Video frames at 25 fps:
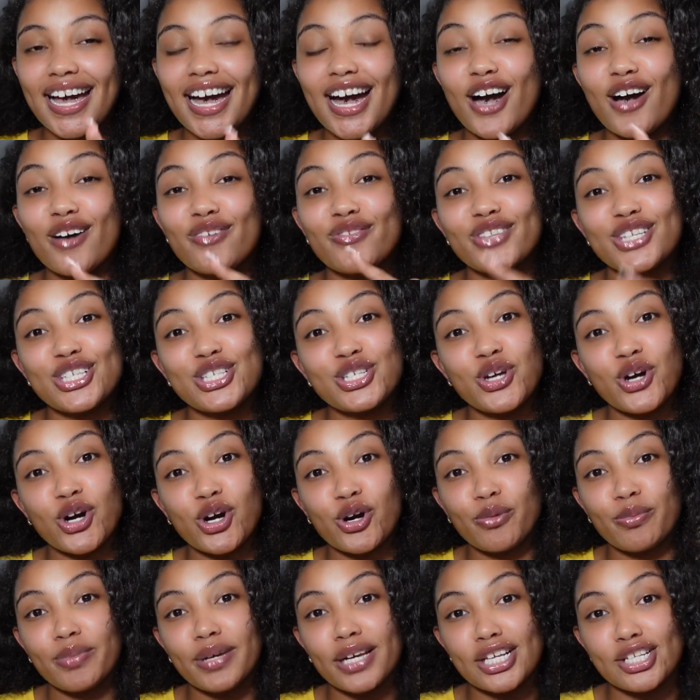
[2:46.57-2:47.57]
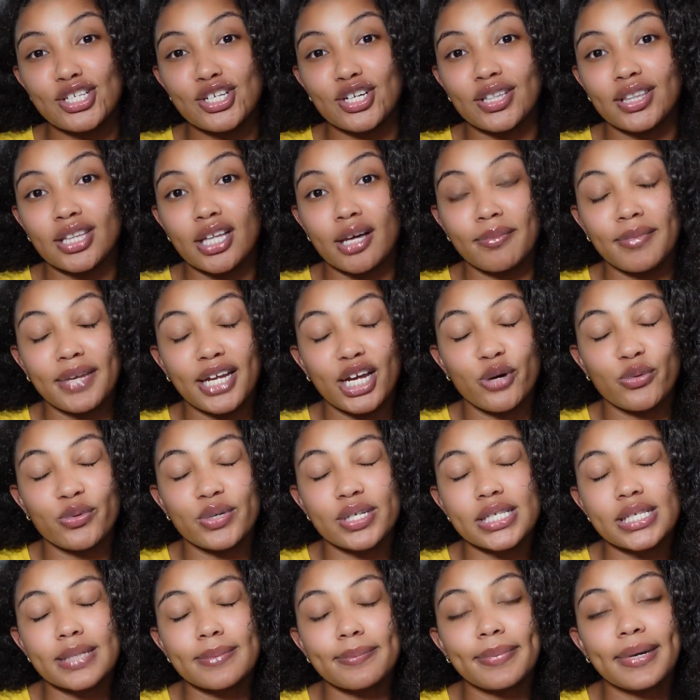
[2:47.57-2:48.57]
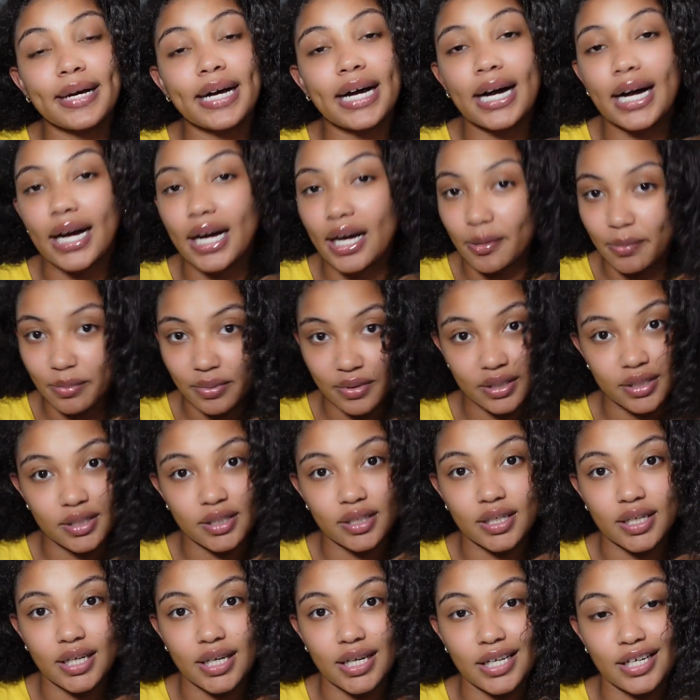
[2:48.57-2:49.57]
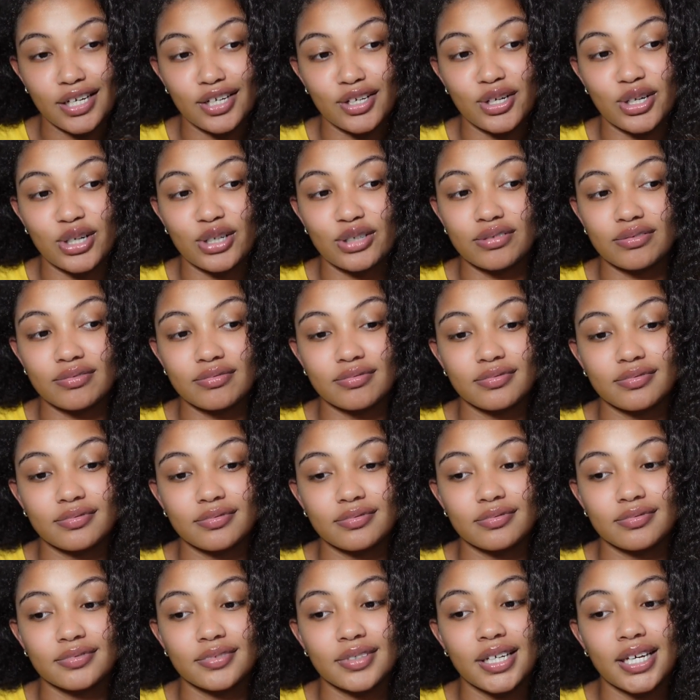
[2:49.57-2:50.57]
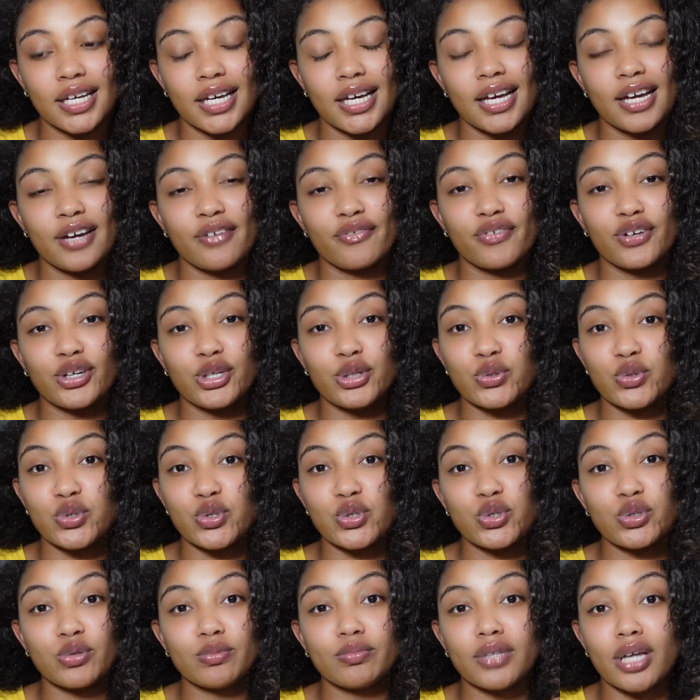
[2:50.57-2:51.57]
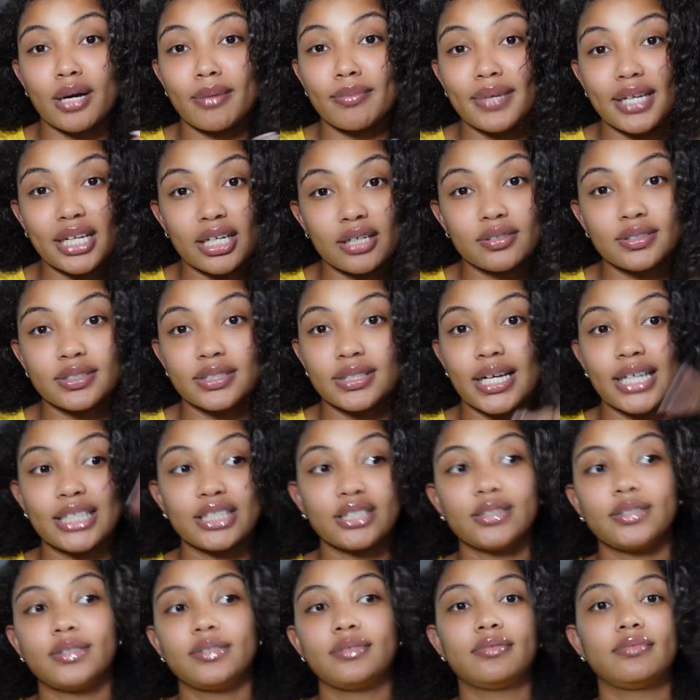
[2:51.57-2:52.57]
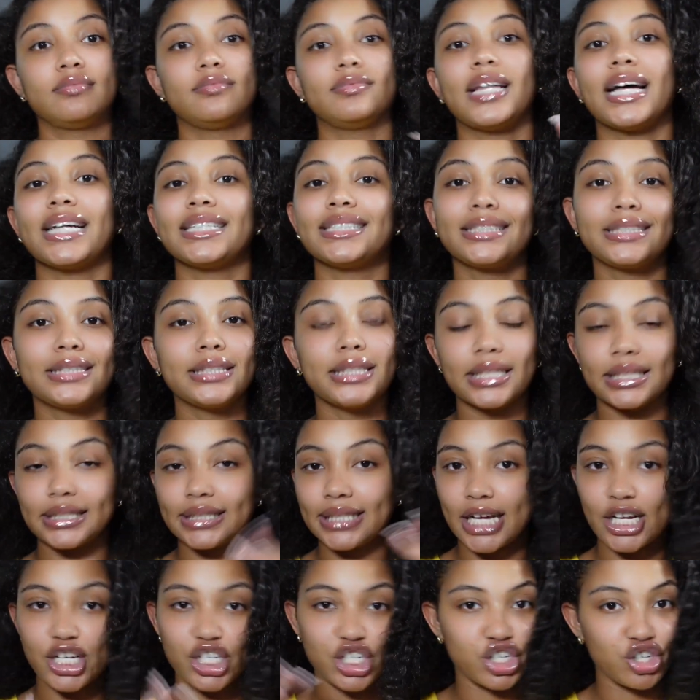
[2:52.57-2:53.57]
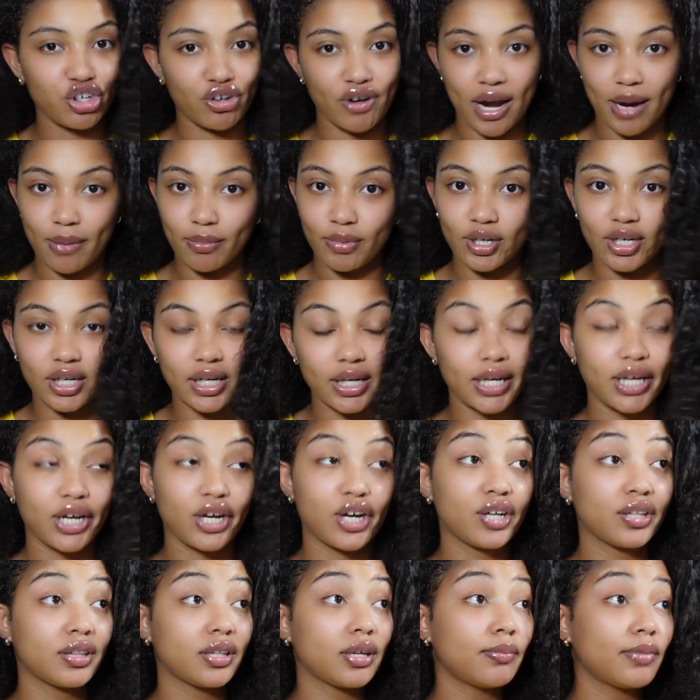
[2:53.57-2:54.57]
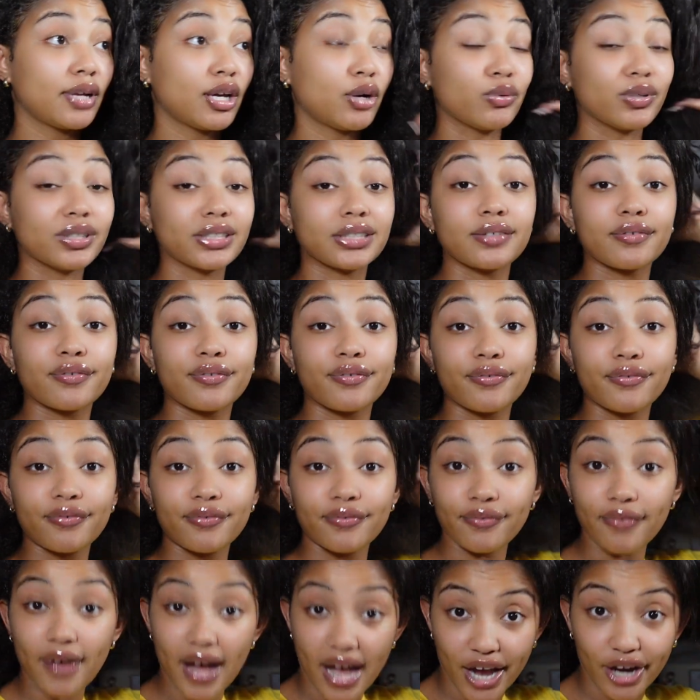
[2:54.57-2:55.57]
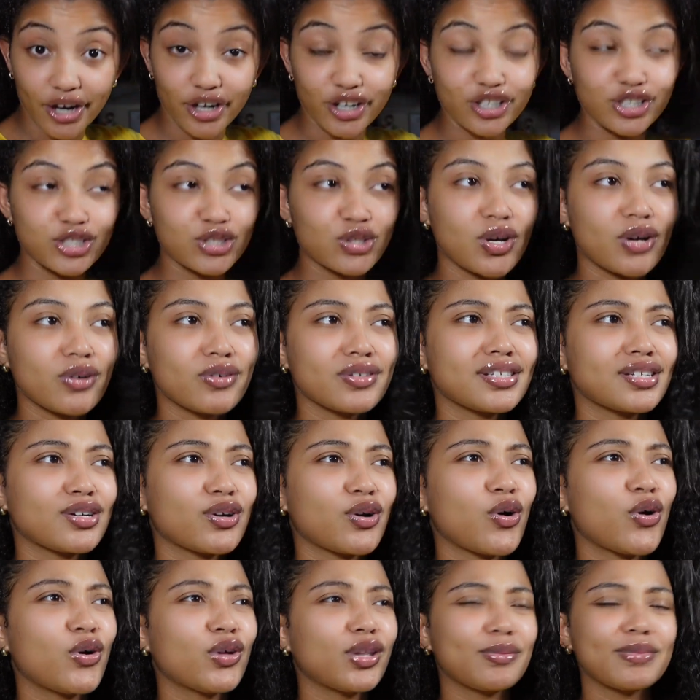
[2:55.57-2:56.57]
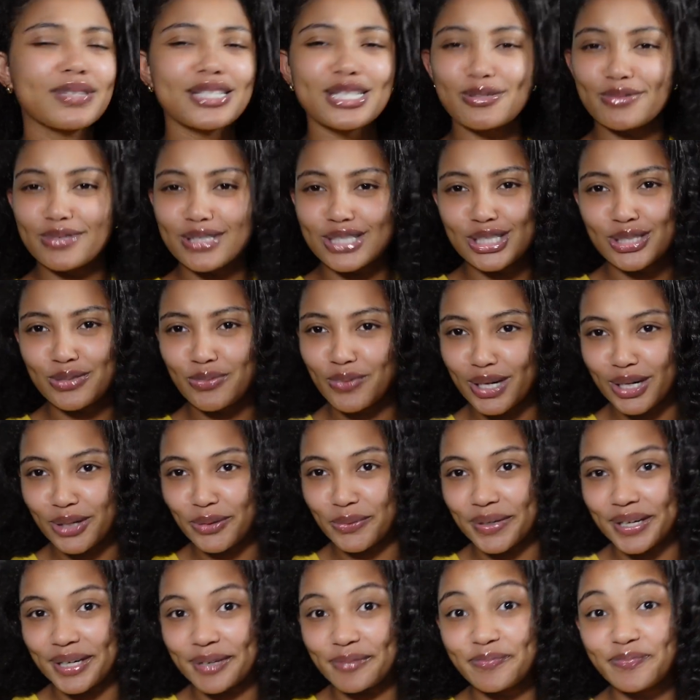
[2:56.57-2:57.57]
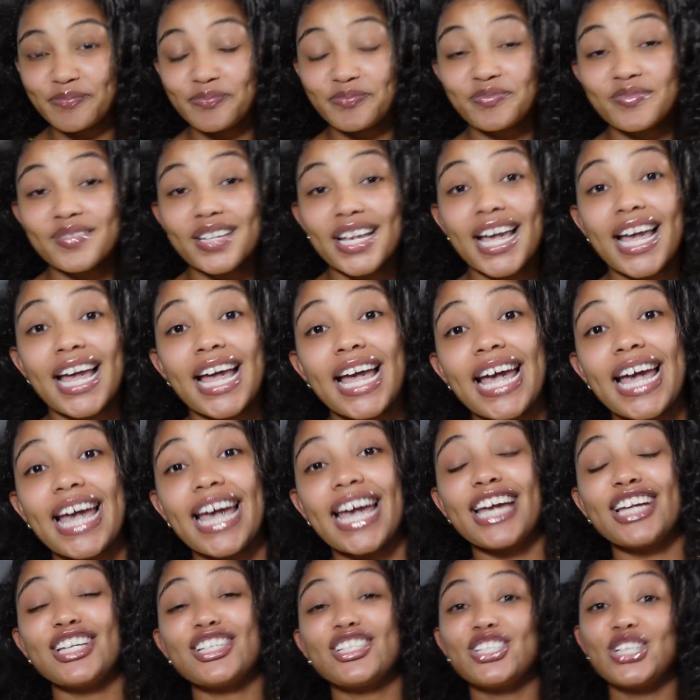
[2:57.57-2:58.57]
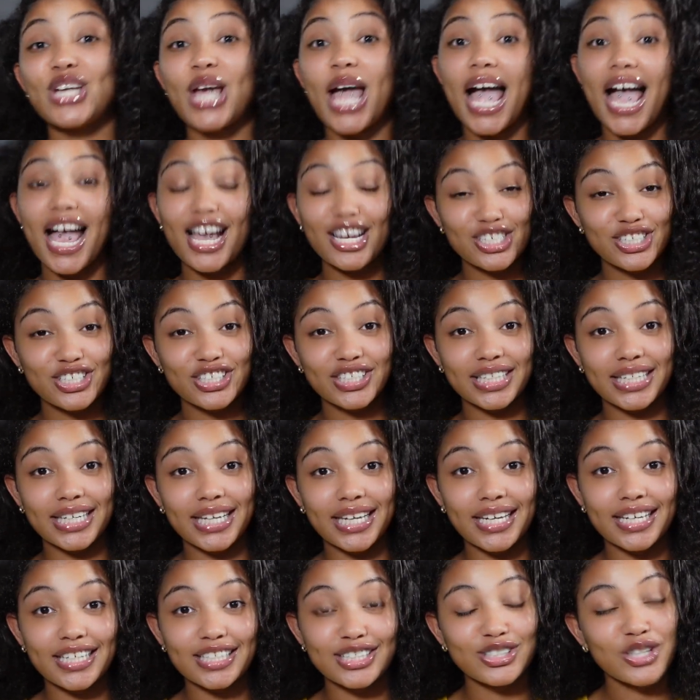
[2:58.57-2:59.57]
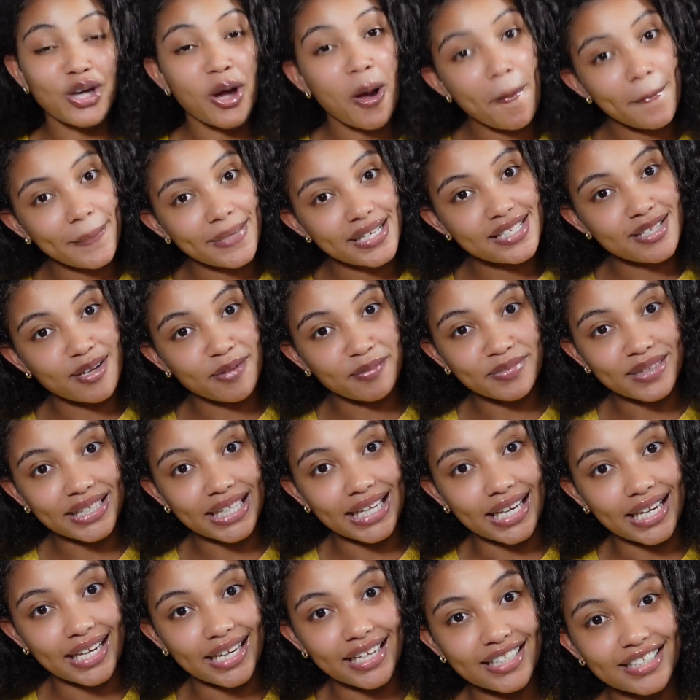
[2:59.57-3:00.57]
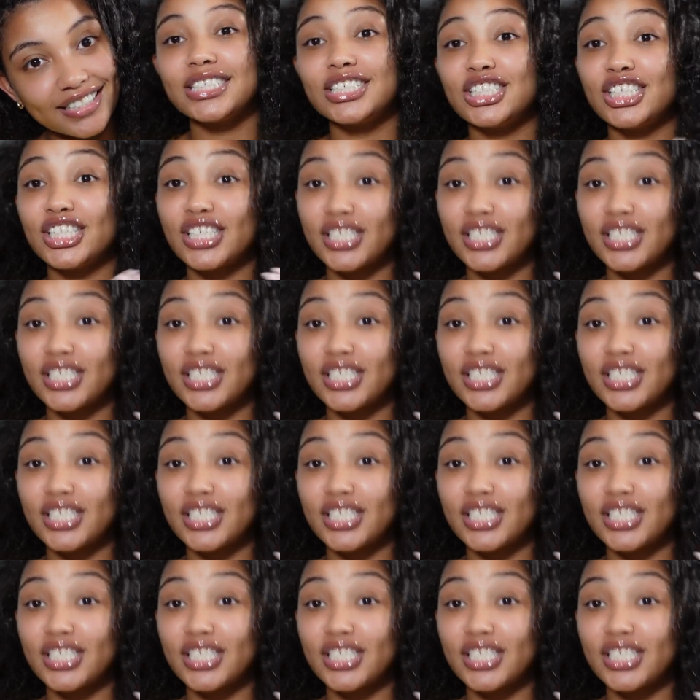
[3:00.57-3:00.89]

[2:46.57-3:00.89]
of this girl because her thumbnail was popping, and you know, for YouTube thumbnails, that's the attention grabber, and her thumbnail was fire. So I was like, oh, let me see what she's working with. And she actually taught me something. She